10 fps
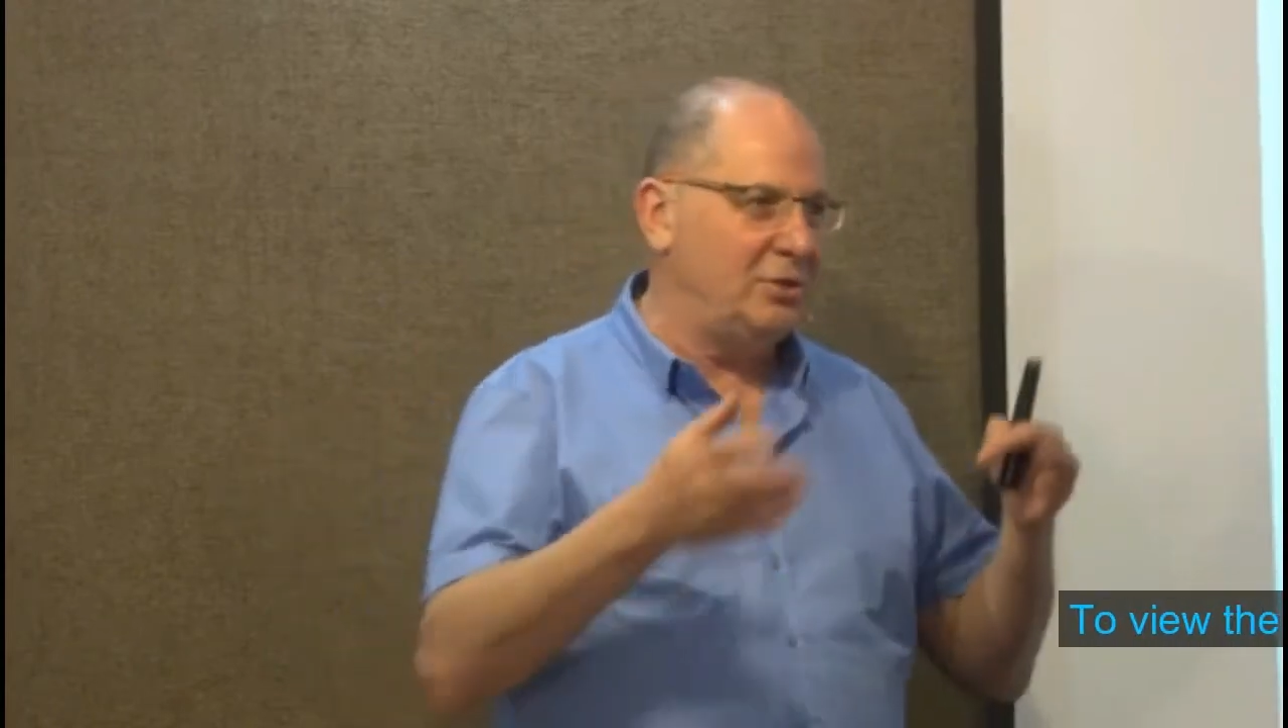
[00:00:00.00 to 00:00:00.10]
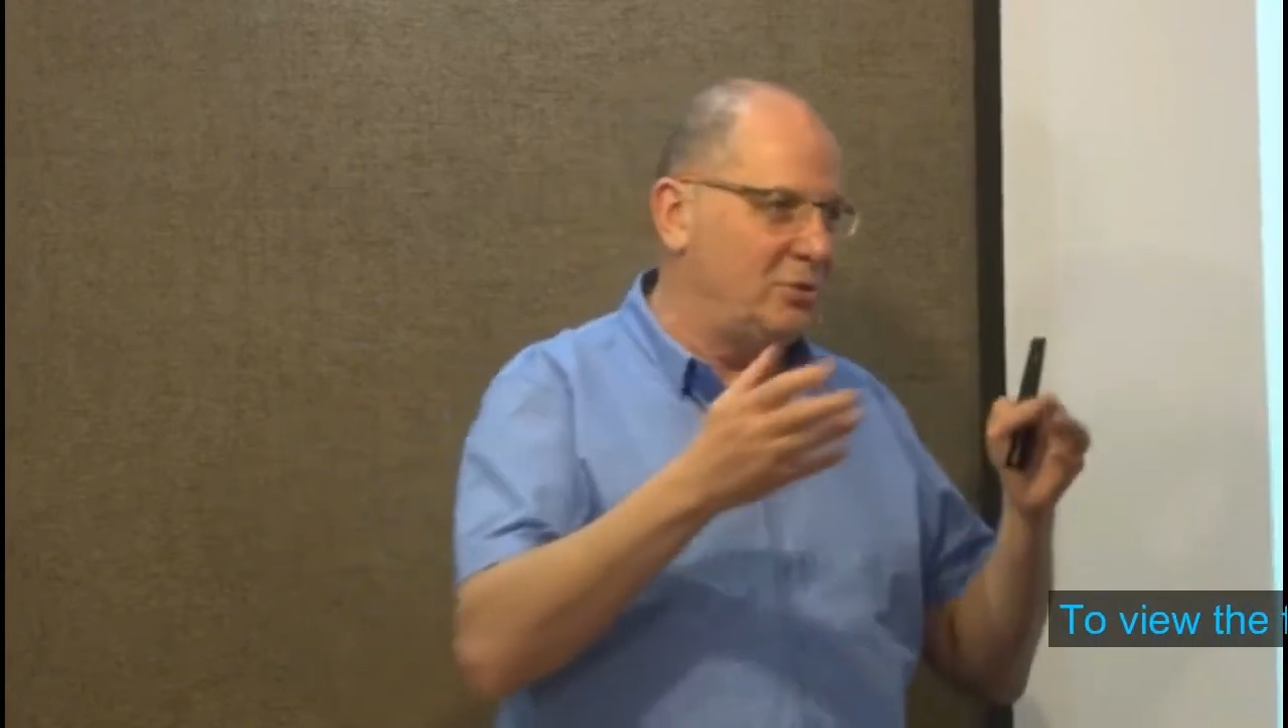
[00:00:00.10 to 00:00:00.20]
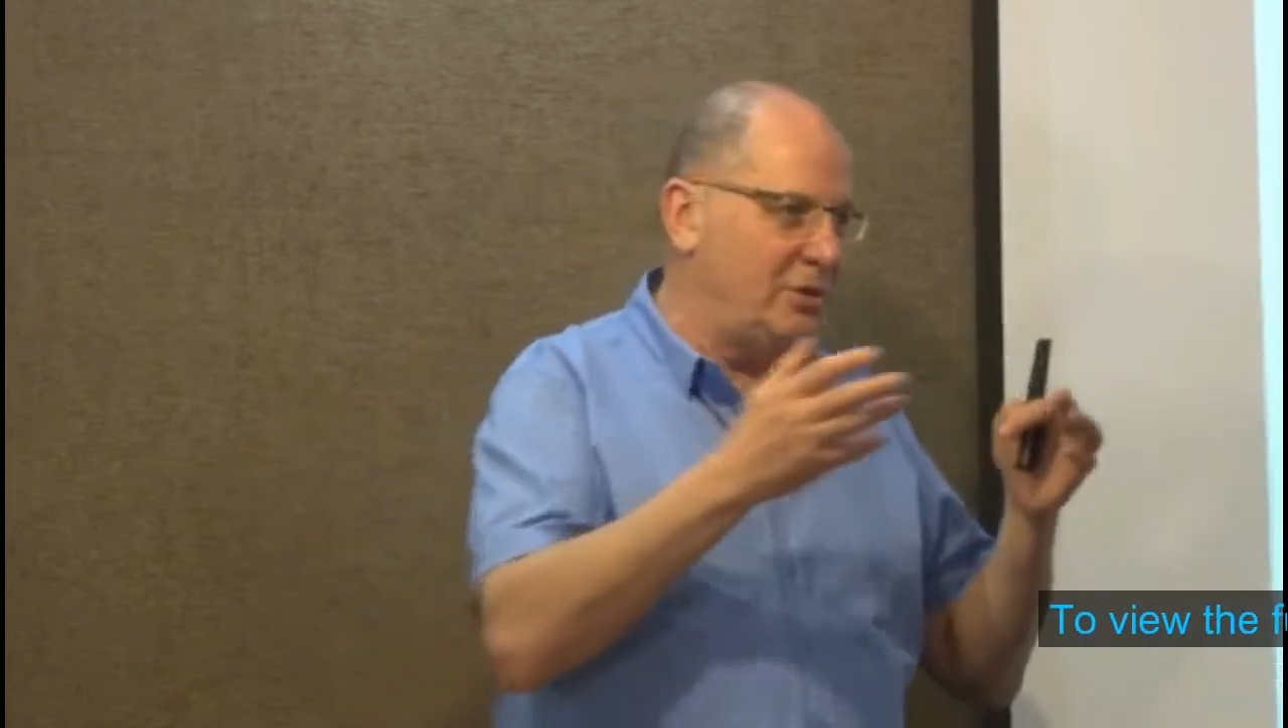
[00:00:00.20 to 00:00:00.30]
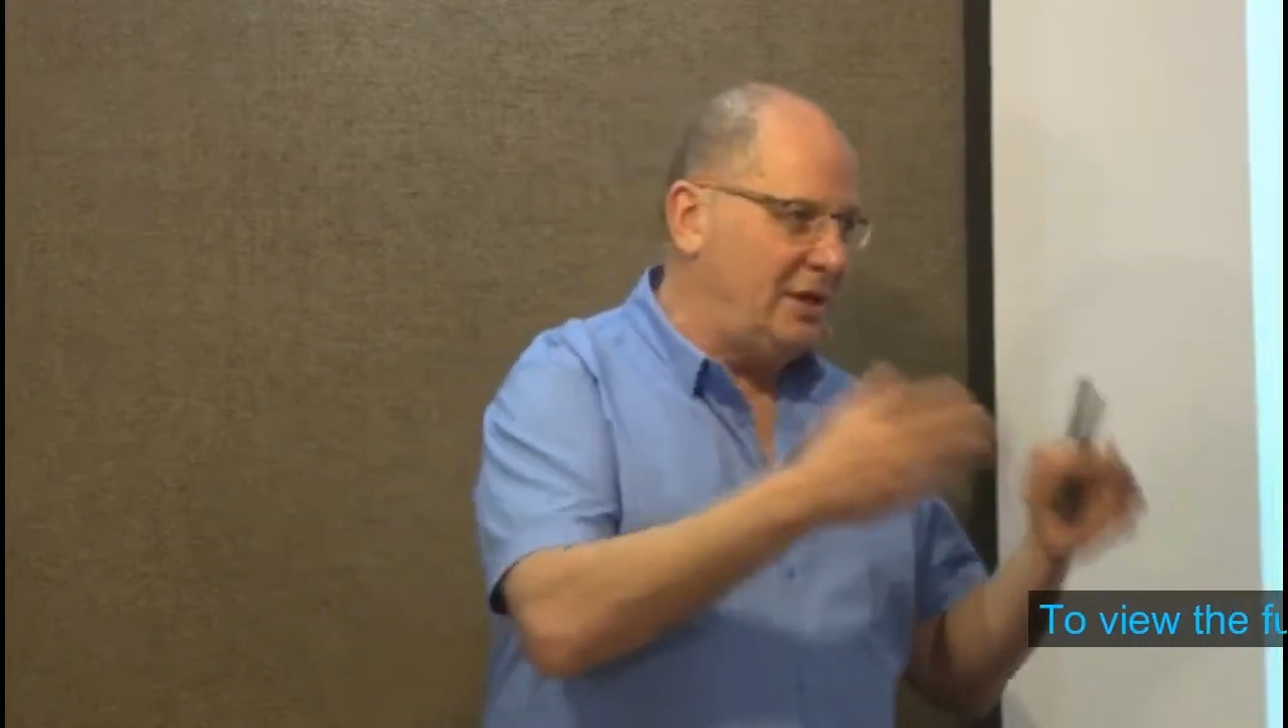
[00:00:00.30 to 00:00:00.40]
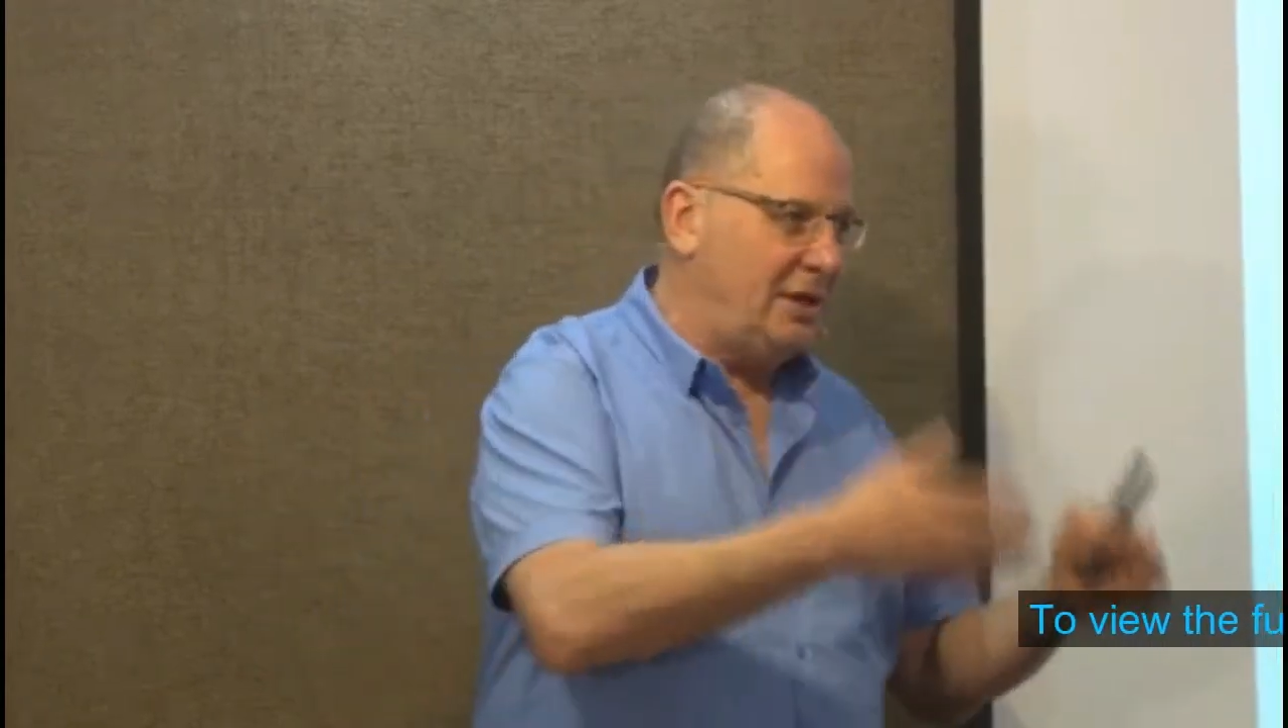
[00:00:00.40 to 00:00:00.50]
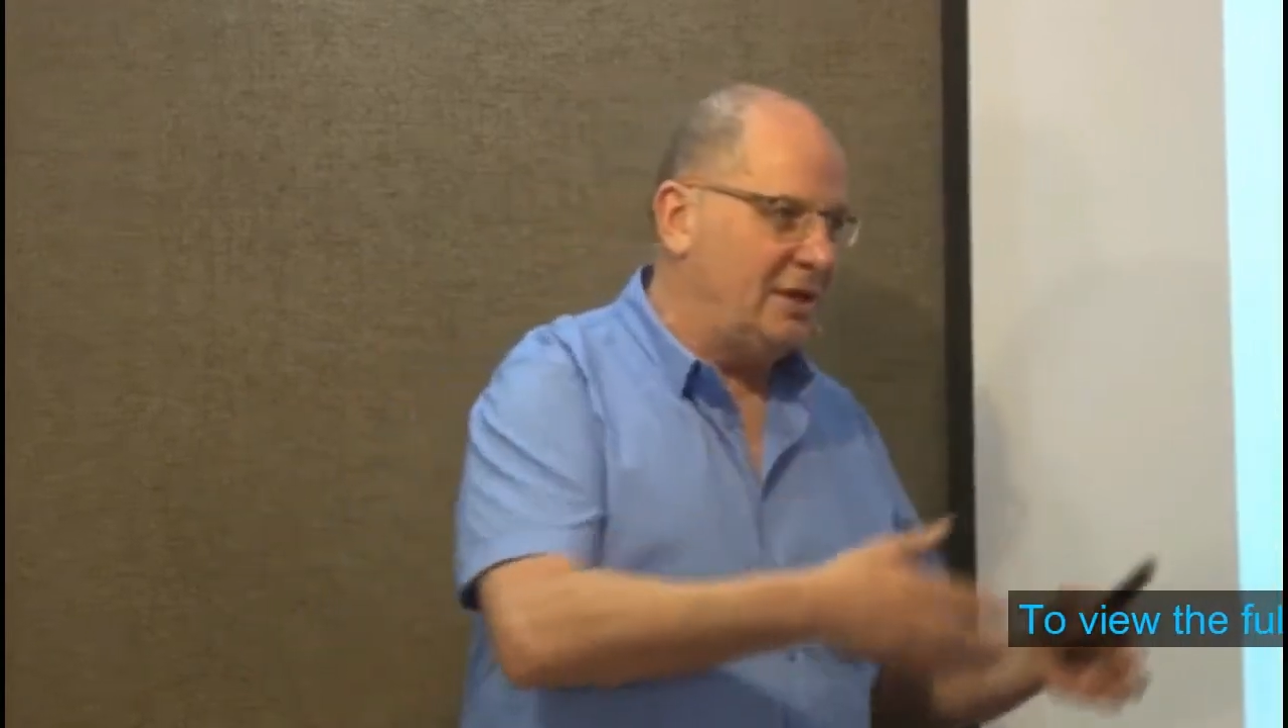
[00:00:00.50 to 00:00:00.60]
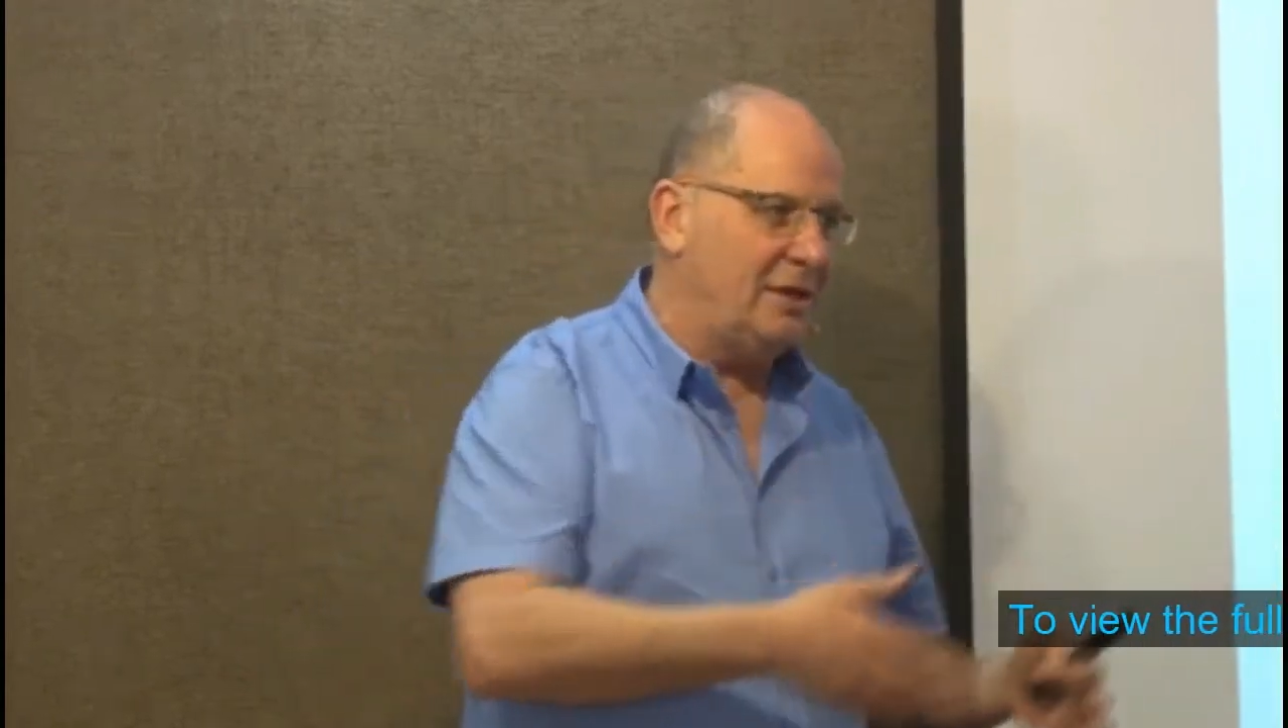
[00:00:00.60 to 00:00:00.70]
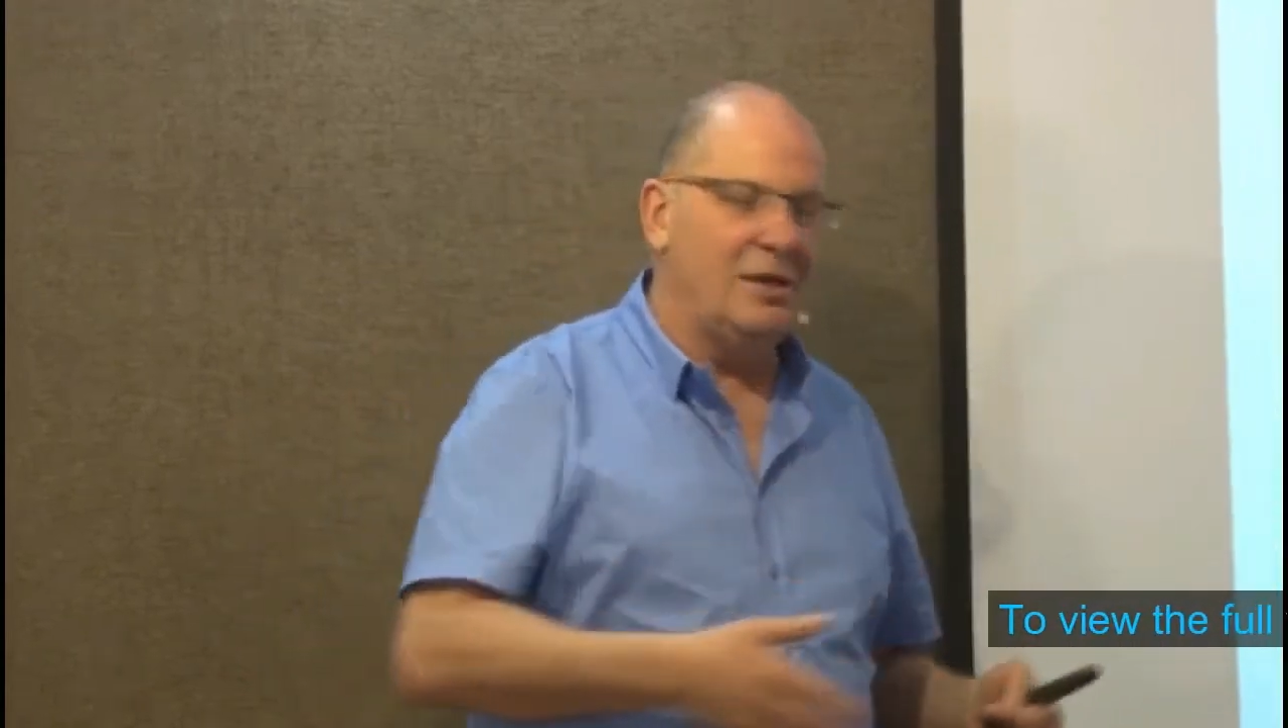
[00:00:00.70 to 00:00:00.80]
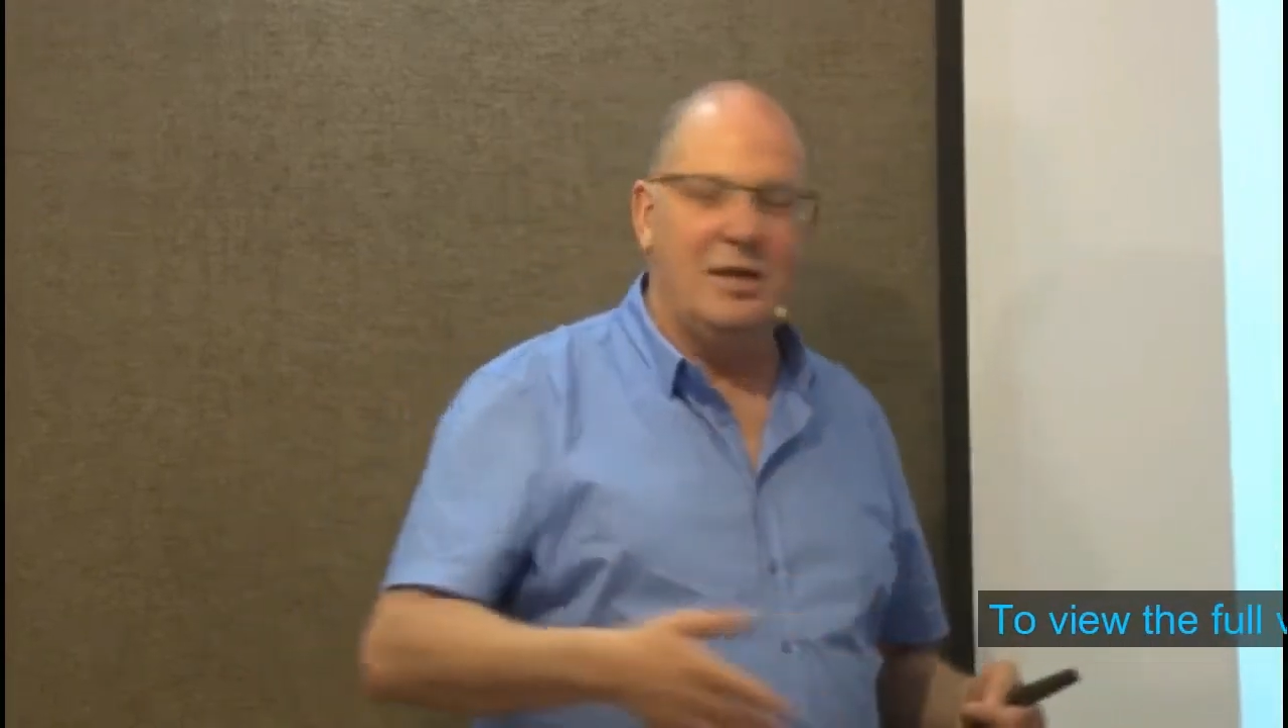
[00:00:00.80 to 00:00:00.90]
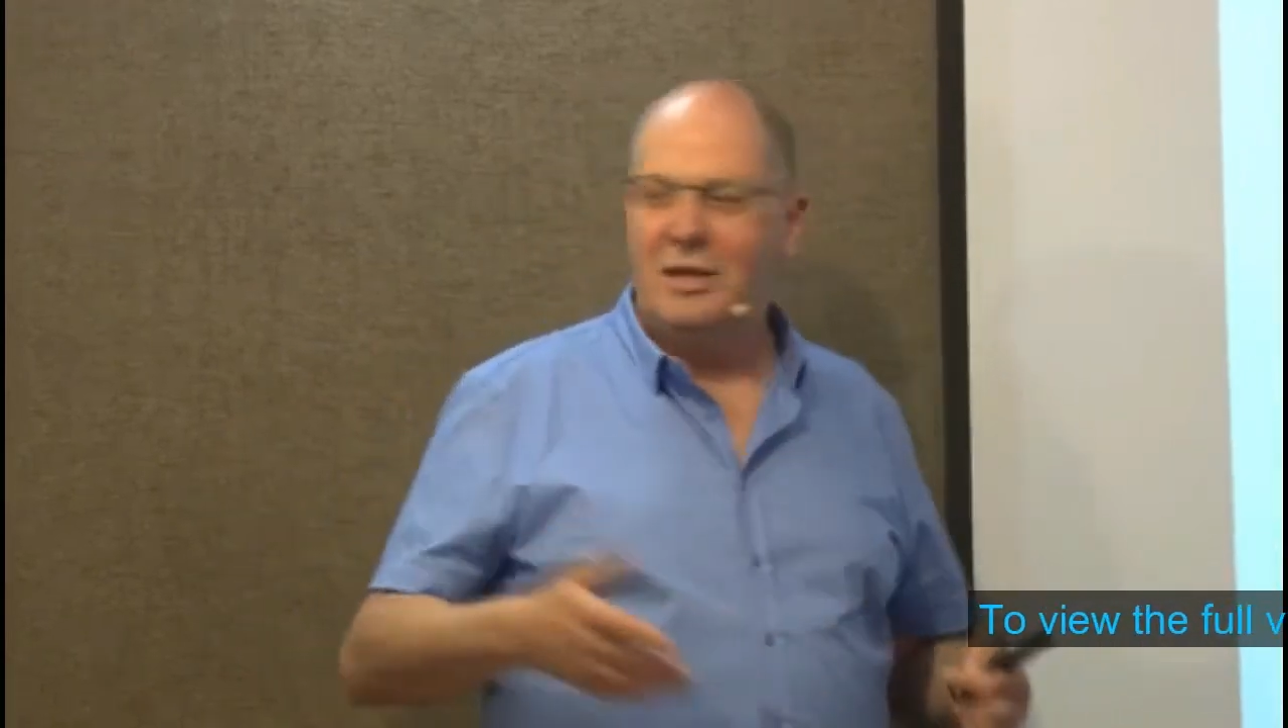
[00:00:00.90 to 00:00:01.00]
into
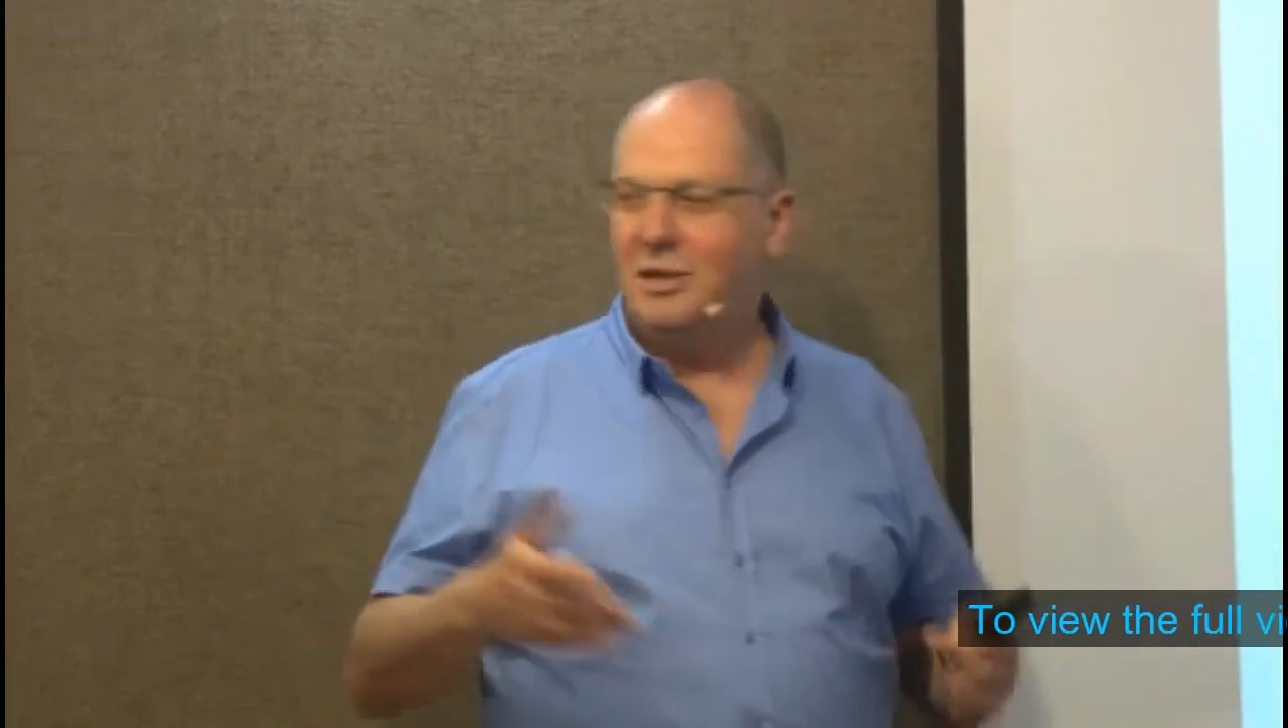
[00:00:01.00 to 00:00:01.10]
Eagle.